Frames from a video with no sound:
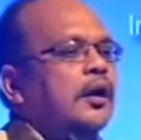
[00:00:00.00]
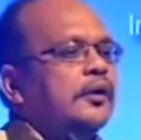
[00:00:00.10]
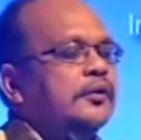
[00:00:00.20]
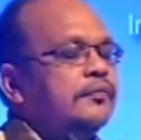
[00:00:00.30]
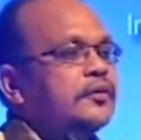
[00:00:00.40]

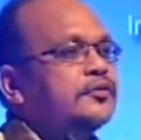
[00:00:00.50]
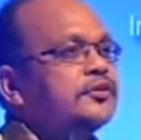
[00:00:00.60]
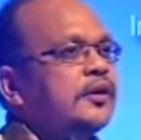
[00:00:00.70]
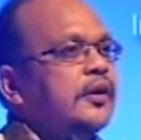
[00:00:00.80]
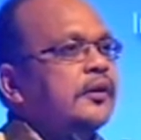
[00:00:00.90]
different
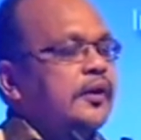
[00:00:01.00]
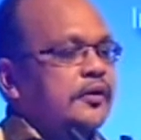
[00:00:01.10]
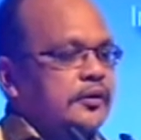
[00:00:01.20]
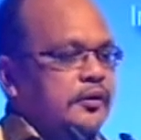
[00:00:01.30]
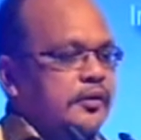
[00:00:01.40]
scale
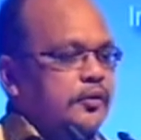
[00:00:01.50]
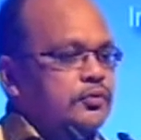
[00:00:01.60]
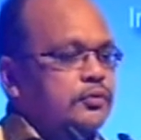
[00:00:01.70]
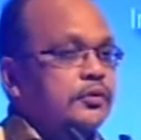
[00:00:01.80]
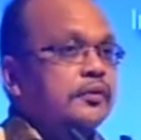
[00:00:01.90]
and
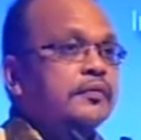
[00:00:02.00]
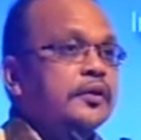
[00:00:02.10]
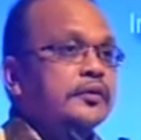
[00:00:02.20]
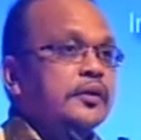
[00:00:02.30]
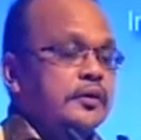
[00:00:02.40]
also
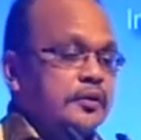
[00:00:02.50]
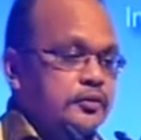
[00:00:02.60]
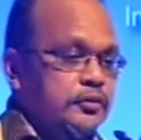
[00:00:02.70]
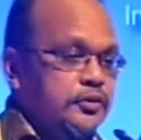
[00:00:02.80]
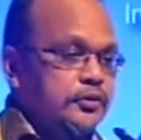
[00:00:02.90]
different
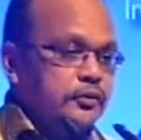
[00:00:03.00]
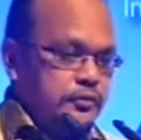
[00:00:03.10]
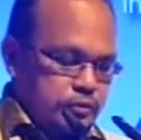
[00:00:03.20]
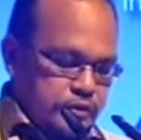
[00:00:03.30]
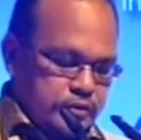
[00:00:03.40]
resolution.
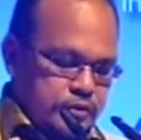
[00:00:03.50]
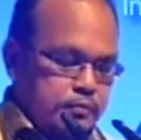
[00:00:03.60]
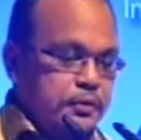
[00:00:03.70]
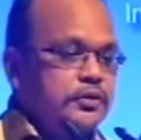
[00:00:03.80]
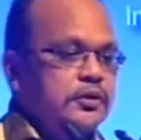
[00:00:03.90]
So that's the
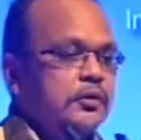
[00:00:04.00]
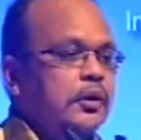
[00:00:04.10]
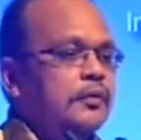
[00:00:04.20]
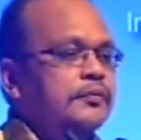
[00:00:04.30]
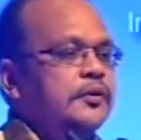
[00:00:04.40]
beauty
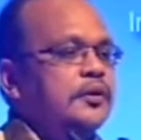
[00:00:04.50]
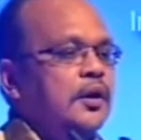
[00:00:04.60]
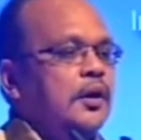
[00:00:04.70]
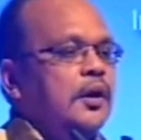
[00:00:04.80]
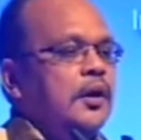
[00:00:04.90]
of the
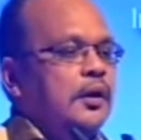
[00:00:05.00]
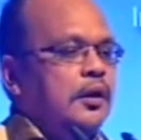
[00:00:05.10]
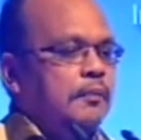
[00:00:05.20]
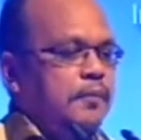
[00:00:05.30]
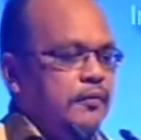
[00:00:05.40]

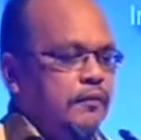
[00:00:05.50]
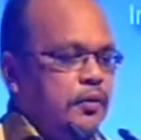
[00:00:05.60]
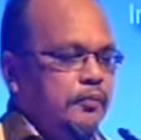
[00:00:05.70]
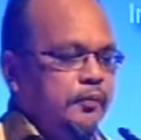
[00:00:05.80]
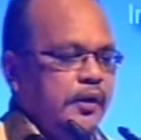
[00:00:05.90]

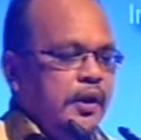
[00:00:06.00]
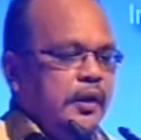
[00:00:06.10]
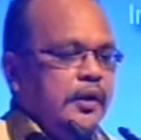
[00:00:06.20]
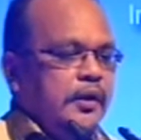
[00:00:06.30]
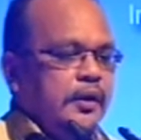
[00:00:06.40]
platform.
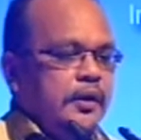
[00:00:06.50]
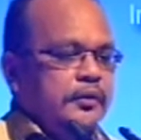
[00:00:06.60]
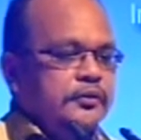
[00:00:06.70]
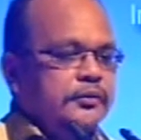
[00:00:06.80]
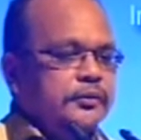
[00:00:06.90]

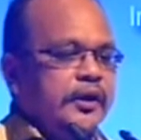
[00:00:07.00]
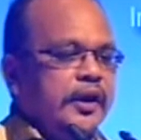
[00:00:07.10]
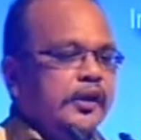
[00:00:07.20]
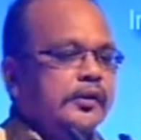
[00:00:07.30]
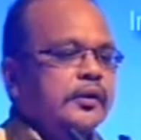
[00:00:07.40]
So
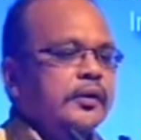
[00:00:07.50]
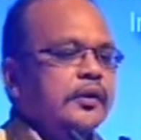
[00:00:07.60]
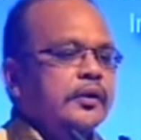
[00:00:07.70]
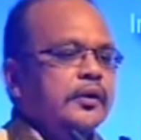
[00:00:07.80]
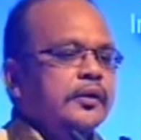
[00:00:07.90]
again,
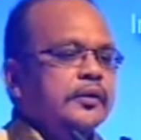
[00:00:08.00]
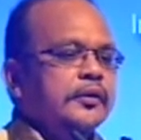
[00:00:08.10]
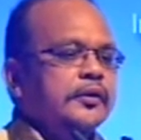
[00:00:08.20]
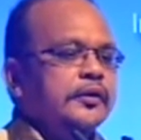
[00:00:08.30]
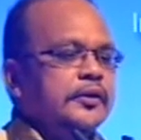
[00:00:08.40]

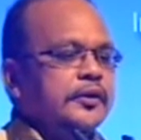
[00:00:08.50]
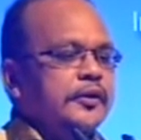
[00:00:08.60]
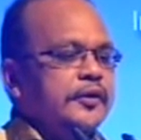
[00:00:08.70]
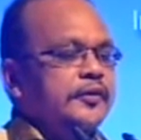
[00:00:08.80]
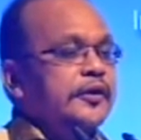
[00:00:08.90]

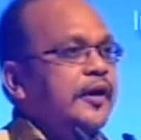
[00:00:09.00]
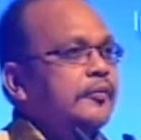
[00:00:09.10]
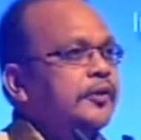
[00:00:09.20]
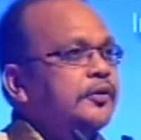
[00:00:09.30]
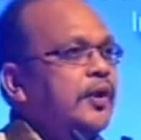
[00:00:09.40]
the
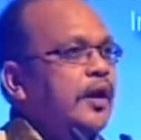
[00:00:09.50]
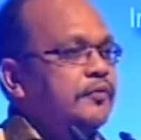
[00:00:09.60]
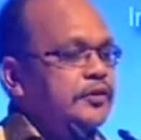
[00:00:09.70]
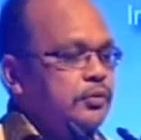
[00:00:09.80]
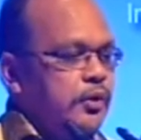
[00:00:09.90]
camera, you have
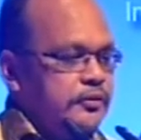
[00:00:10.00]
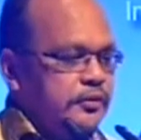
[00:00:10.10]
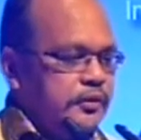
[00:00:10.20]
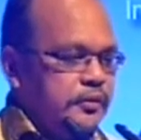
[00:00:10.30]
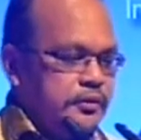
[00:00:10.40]
the choice.
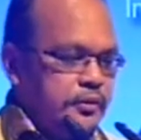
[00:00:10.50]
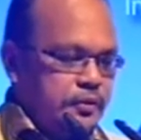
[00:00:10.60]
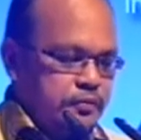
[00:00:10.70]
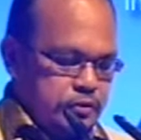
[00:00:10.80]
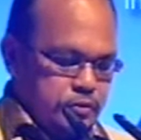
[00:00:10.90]
Yeah? You
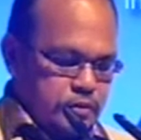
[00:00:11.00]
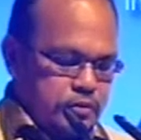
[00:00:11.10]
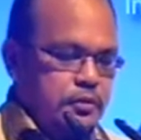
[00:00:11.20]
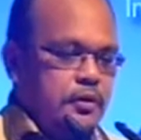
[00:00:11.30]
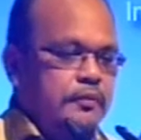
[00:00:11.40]
have the
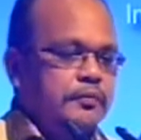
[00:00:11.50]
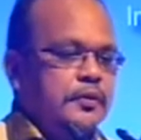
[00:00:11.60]
choice of